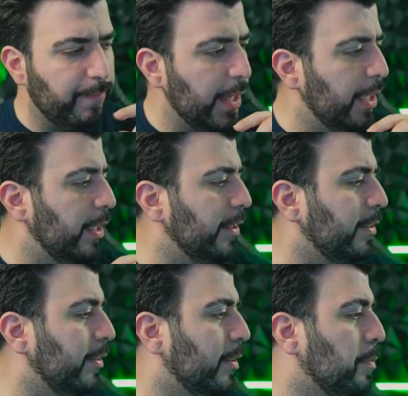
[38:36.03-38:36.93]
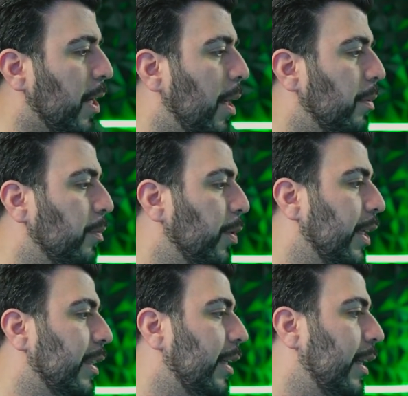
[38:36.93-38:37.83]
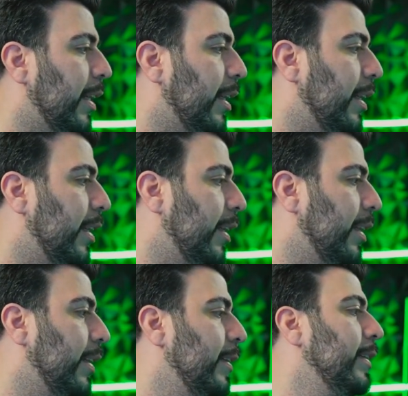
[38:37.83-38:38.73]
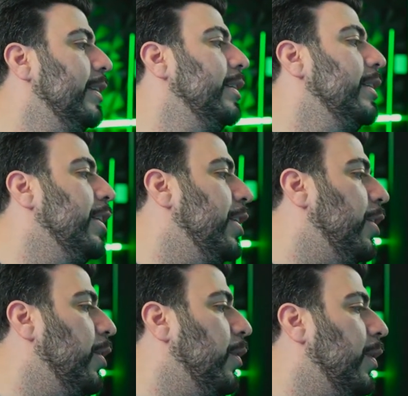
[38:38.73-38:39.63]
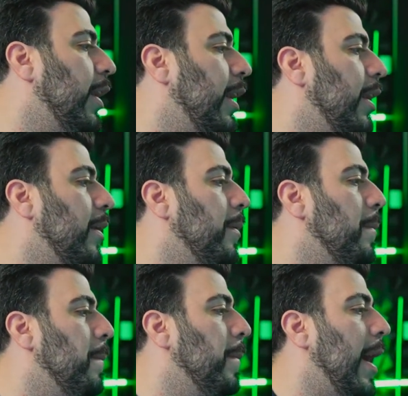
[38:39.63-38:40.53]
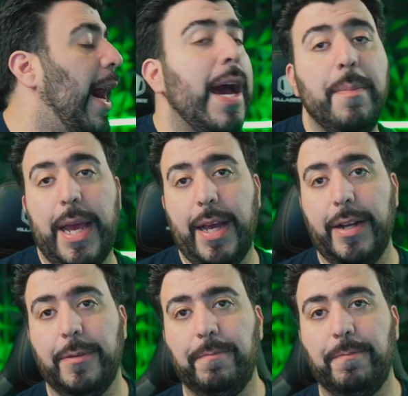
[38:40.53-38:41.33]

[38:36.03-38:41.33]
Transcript: this is the problem with uh, you know uh, high band.